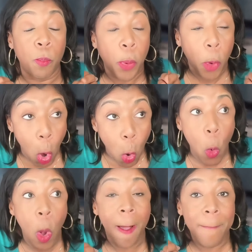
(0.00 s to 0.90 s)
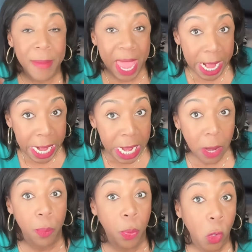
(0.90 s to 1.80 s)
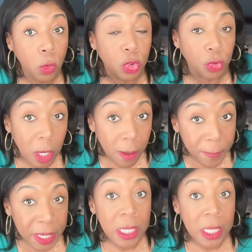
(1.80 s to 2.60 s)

pro-MAGA, pro-Trump